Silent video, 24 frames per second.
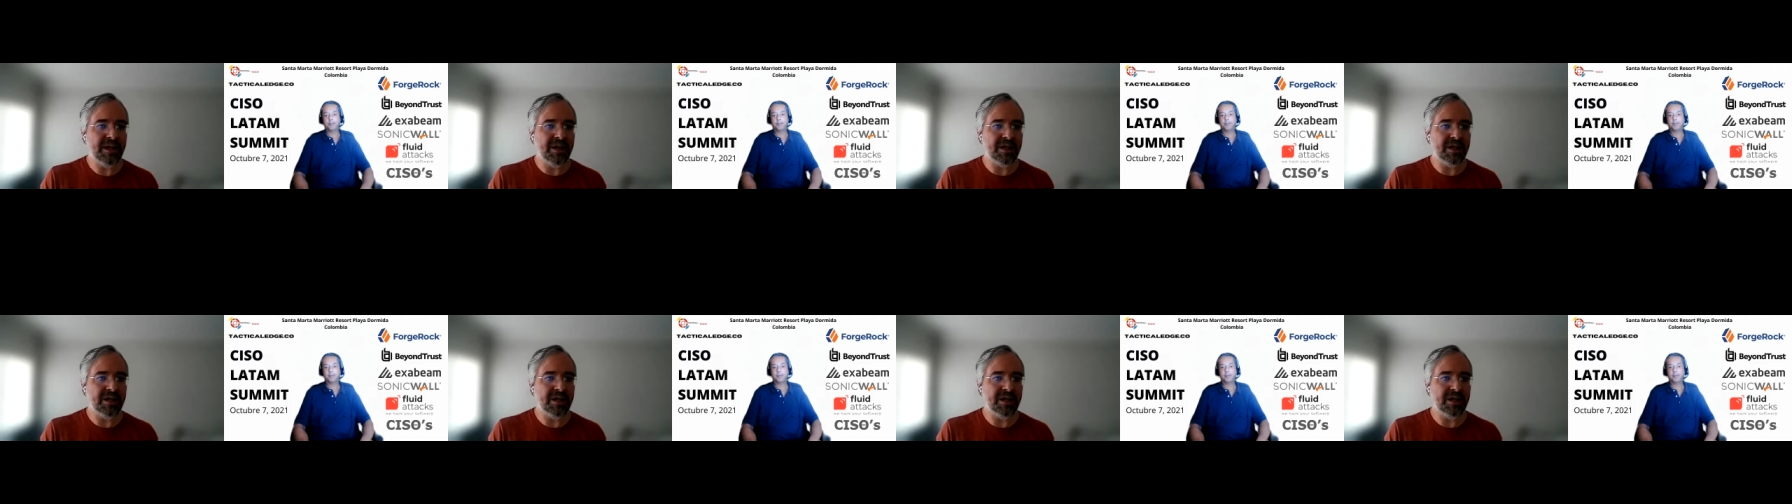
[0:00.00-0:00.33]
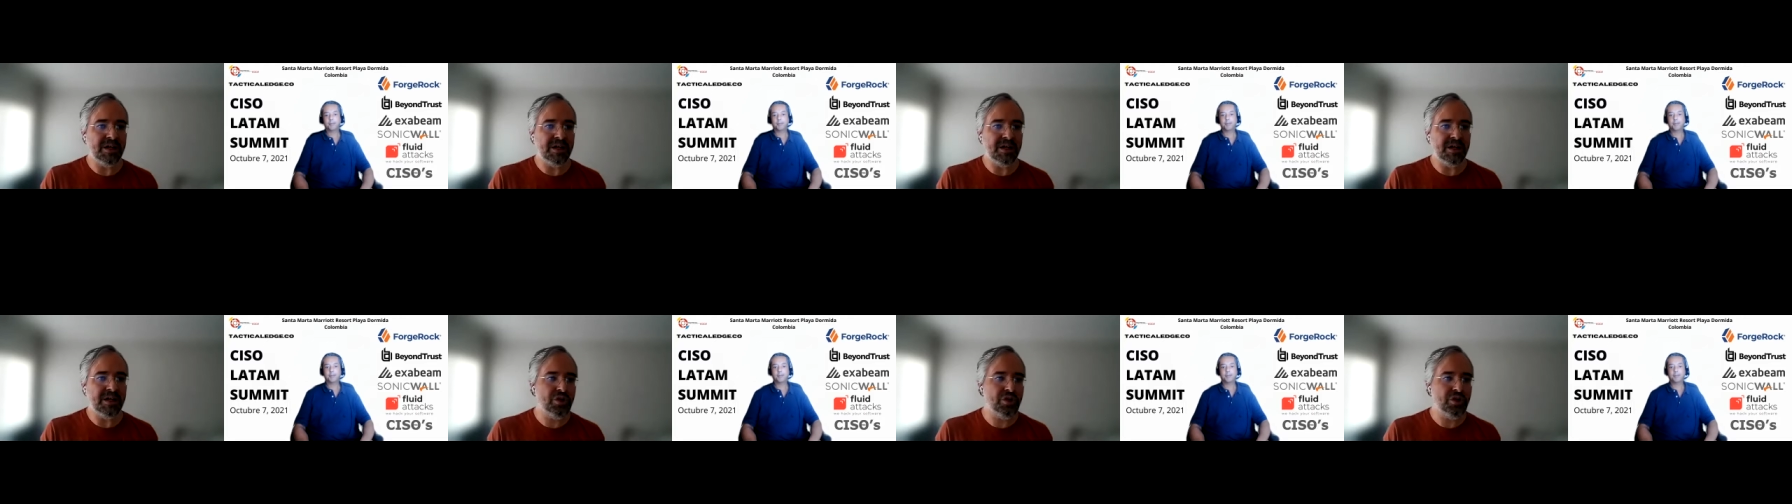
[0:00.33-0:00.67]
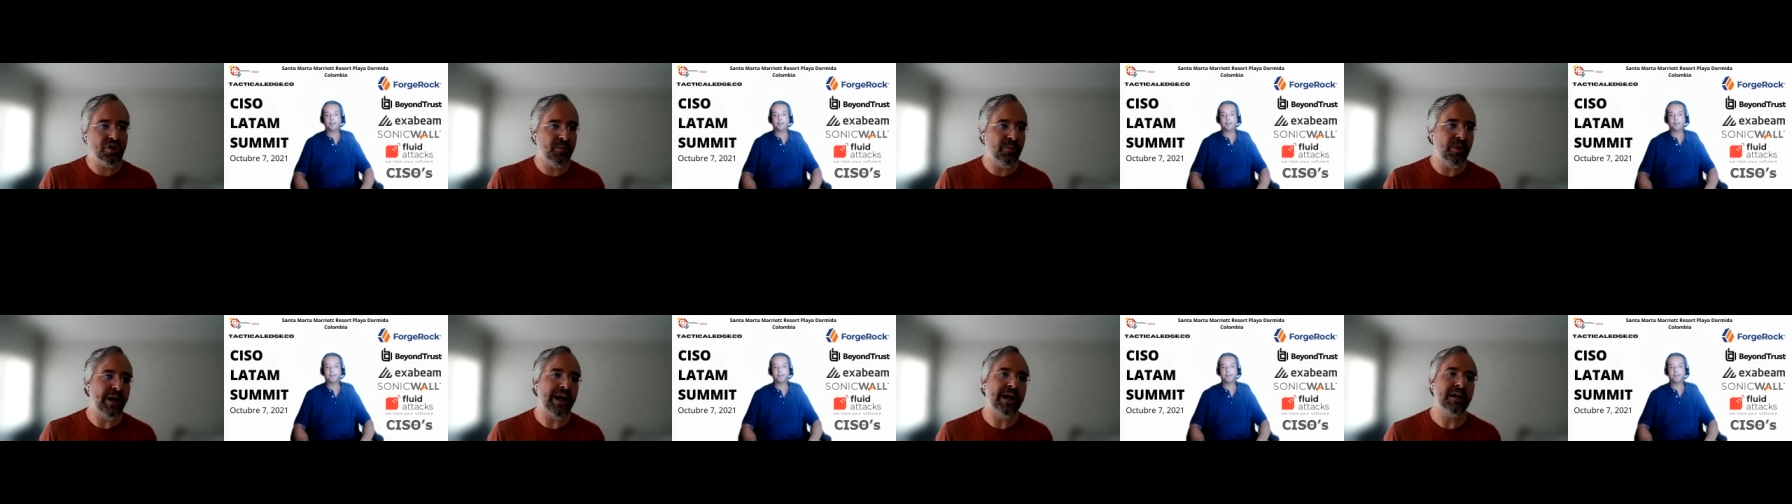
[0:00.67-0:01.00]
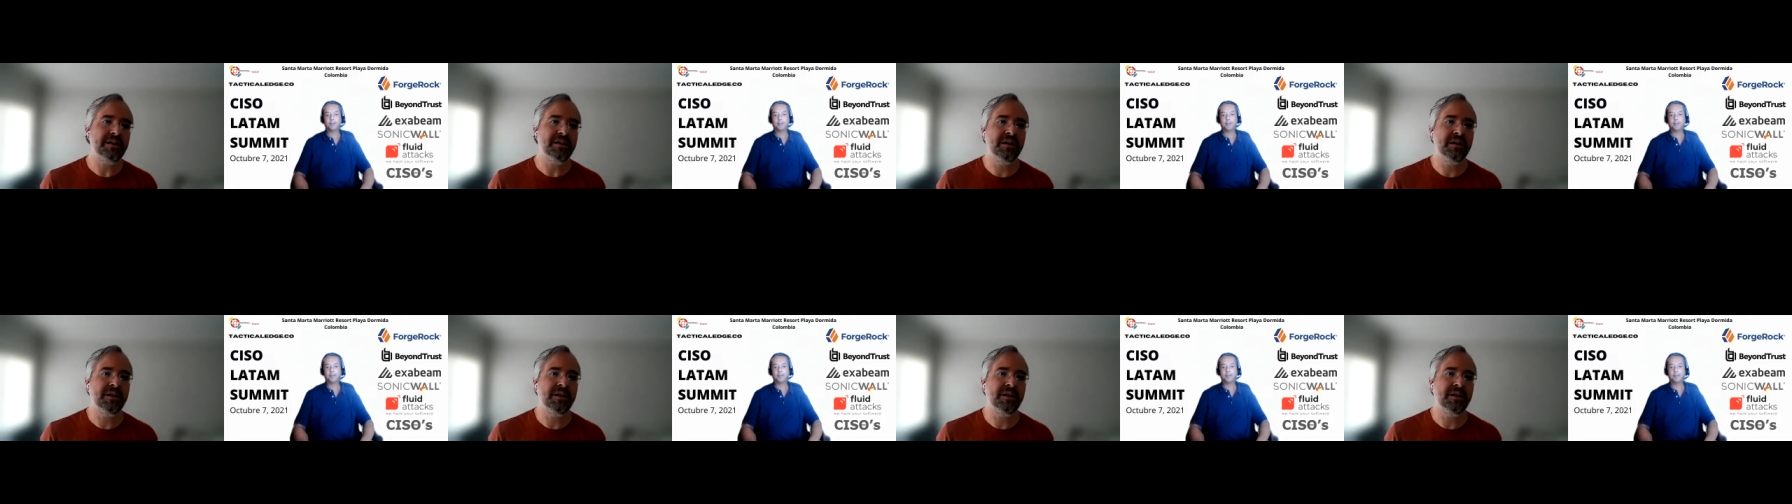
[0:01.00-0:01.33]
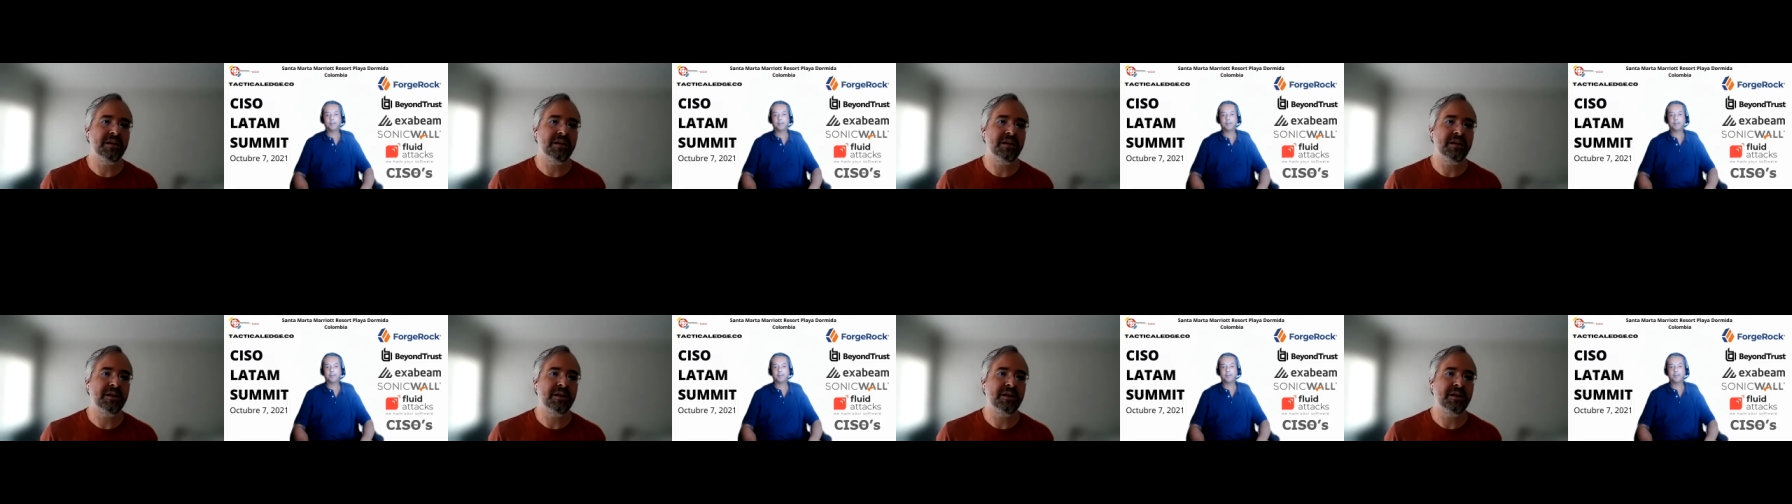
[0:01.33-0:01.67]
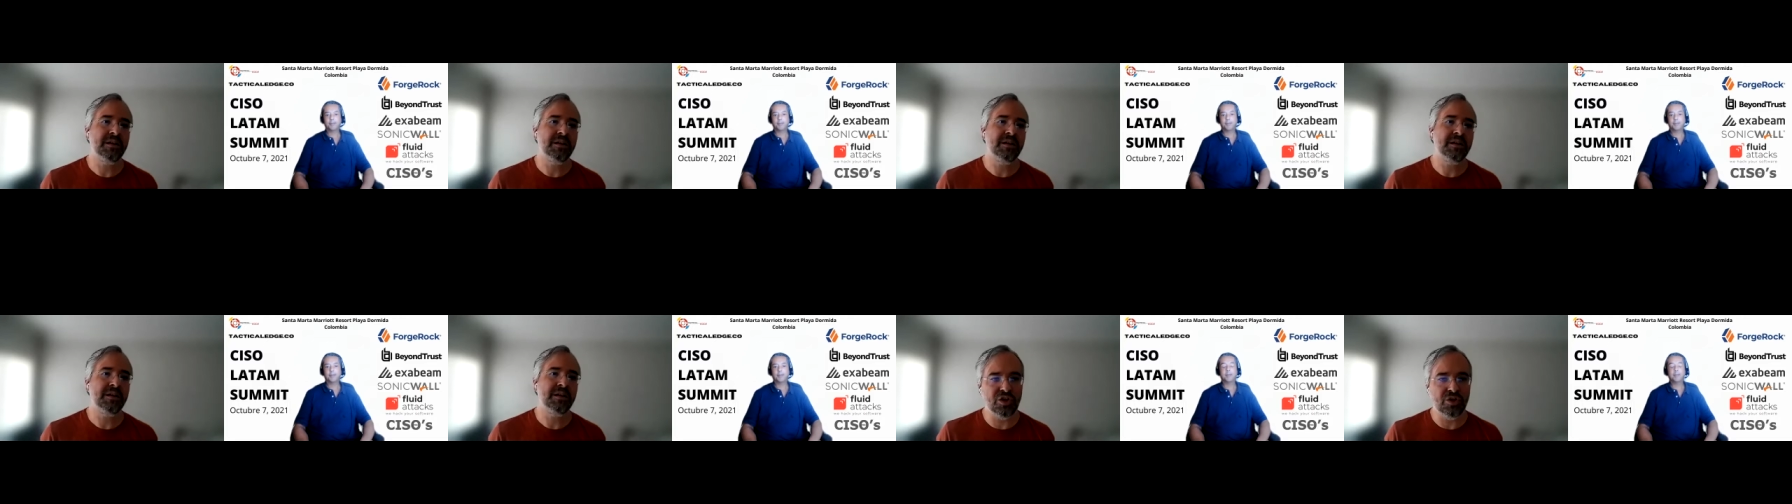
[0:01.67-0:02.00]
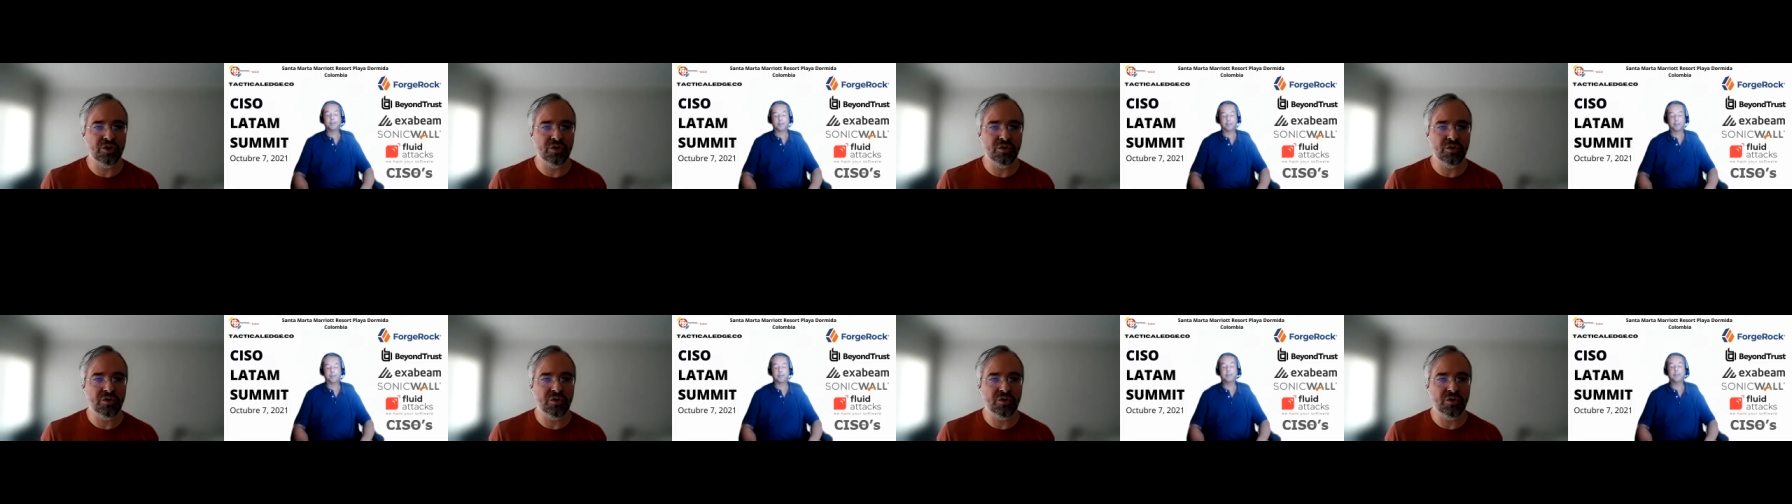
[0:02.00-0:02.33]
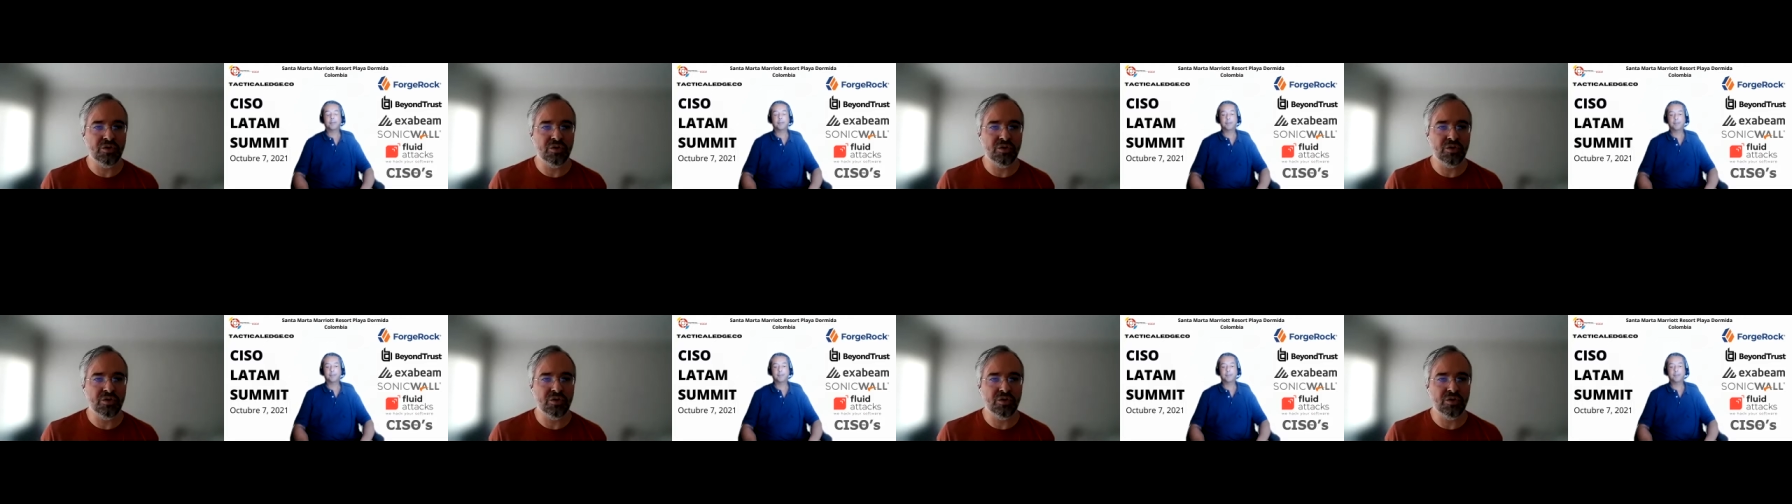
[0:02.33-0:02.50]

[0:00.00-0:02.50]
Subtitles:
it's so practical, right? It's so